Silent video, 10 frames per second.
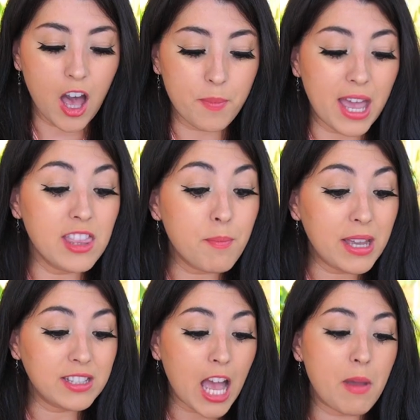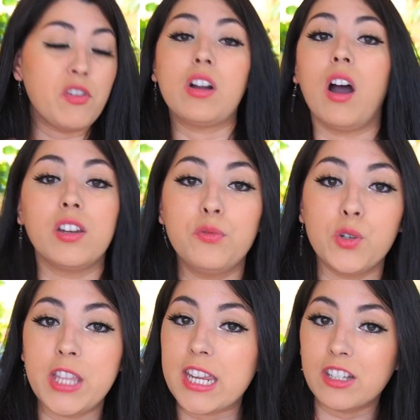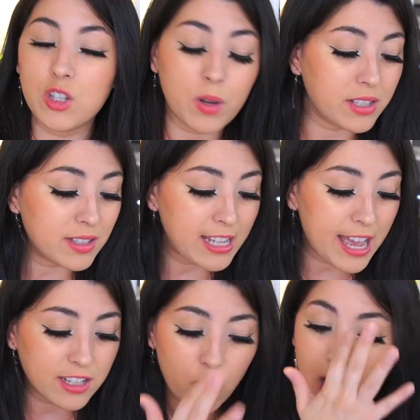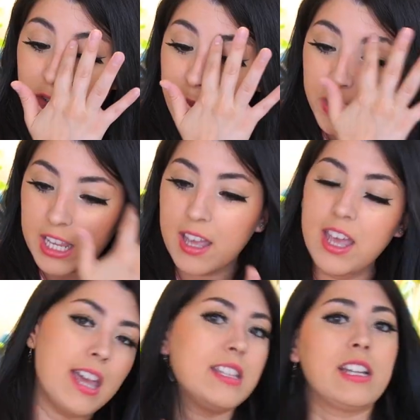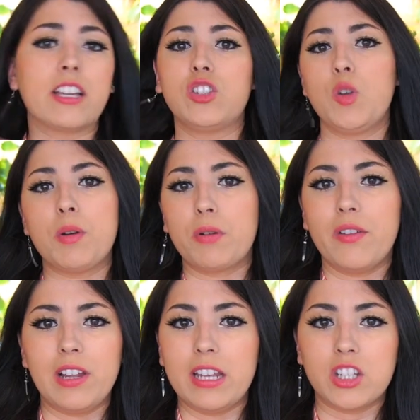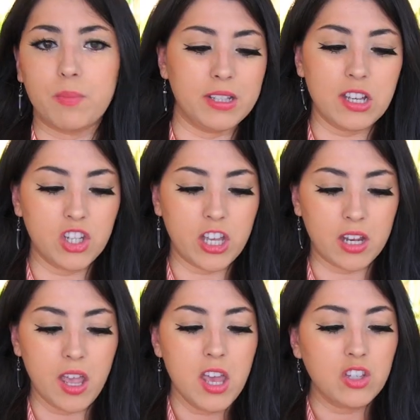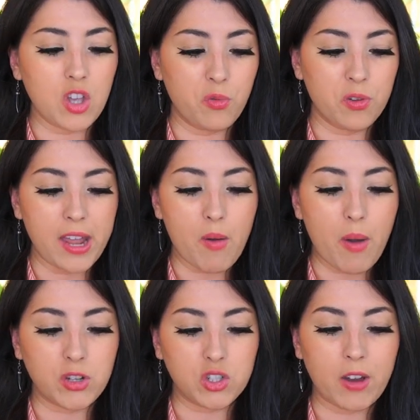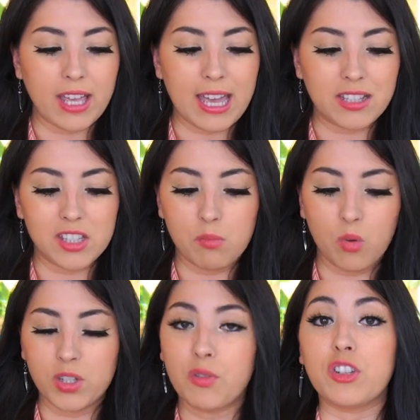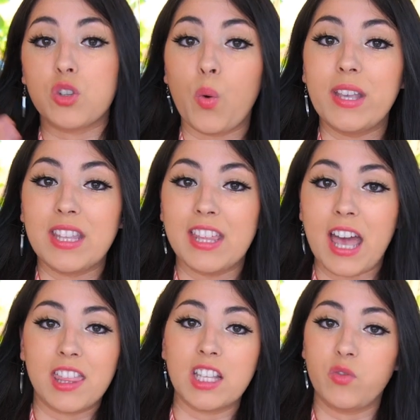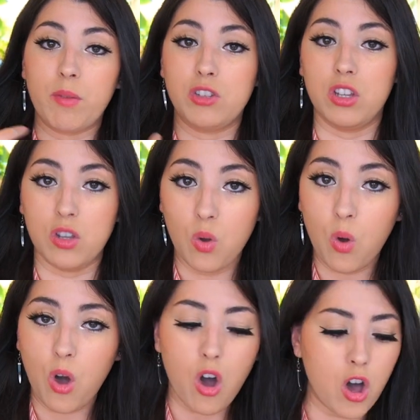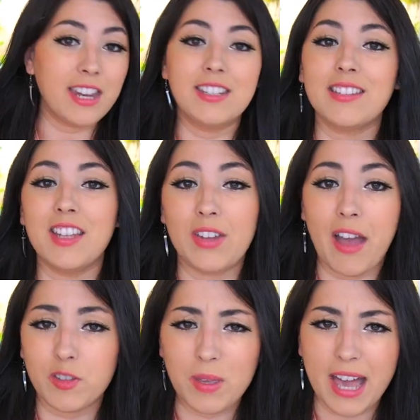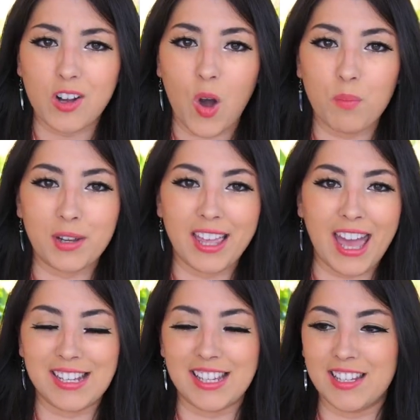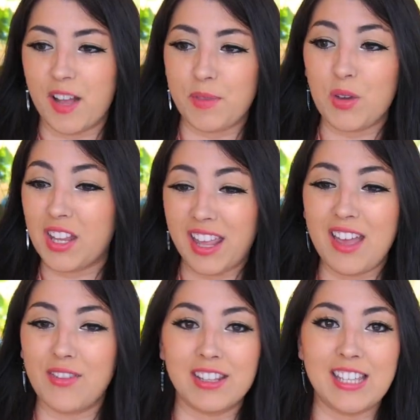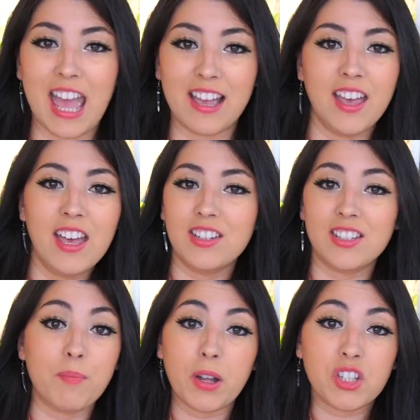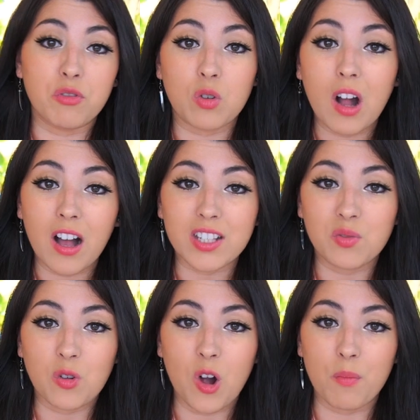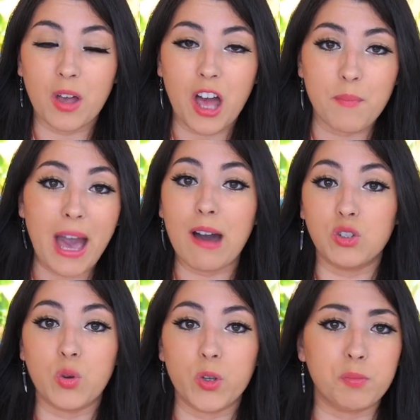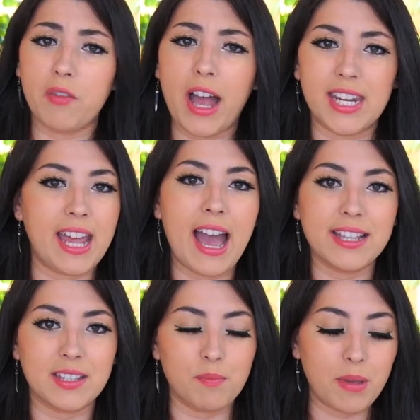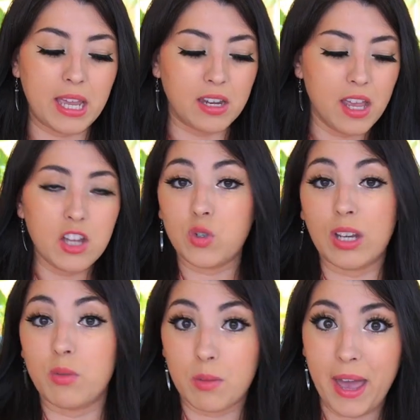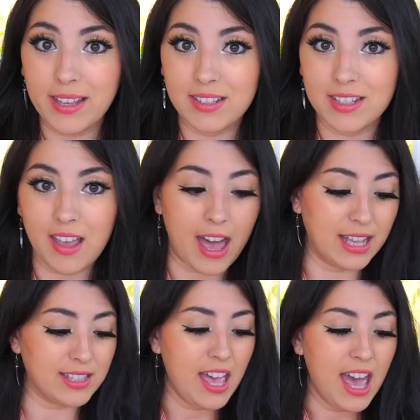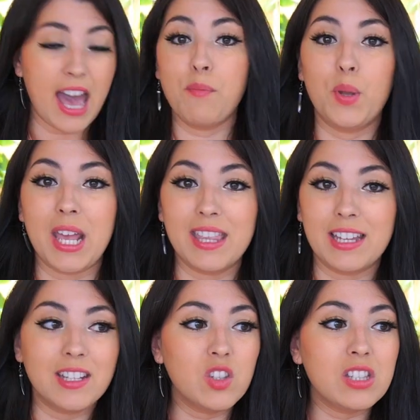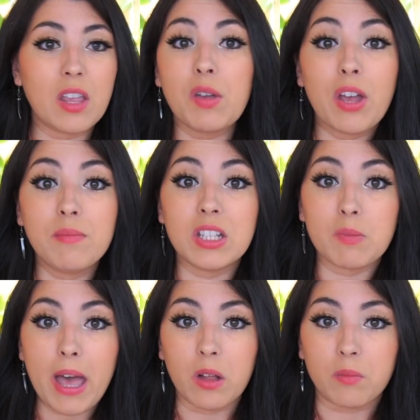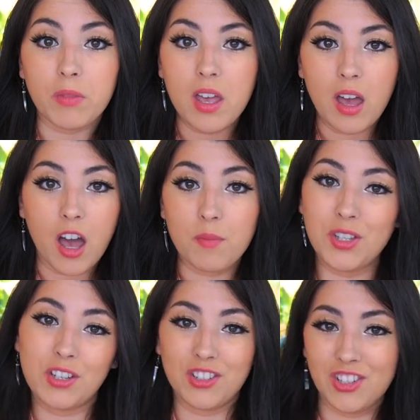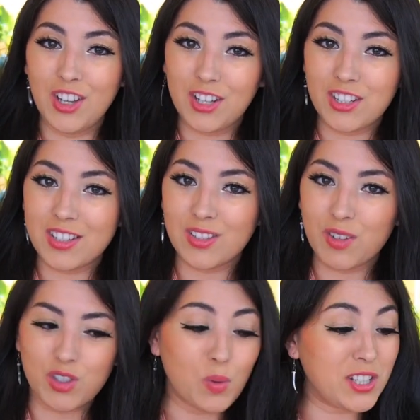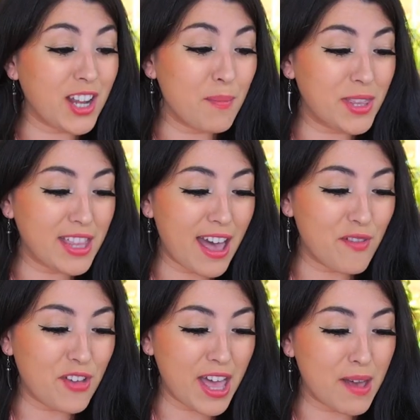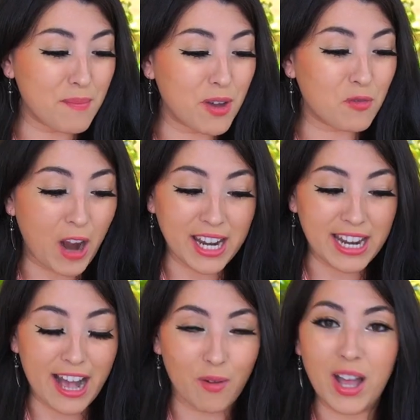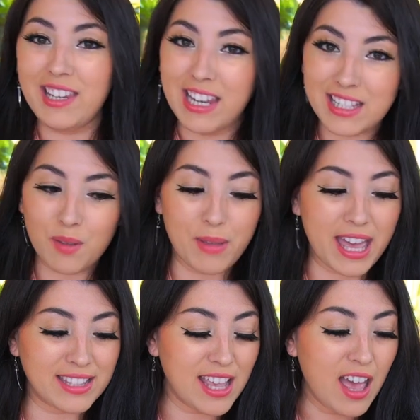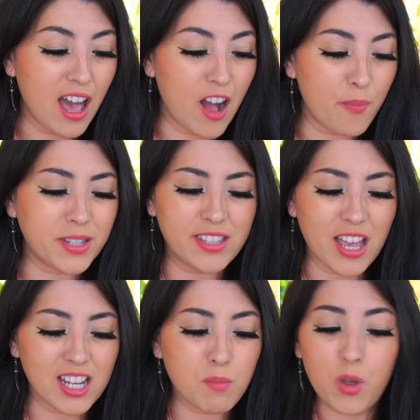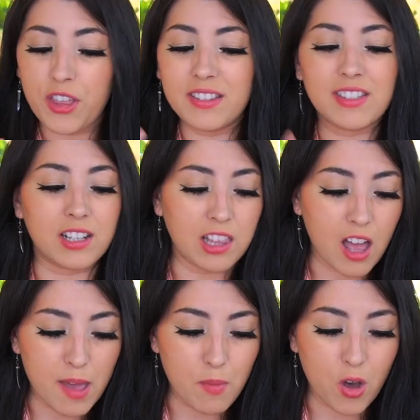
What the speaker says: In the meantime, if you can't afford that, I do understand not everybody is in like a super privileged position. So for now, I would try and get some more different toys in there, things for him to gnaw on. It doesn't even have to be that complicated. You can even take just a bunch of grass from outdoors, provided it hasn't been treated with pesticides, and put it in there just as something for him to smell. So you can just sort of switch it up in there for him right now a little bit, but certainly more things to climb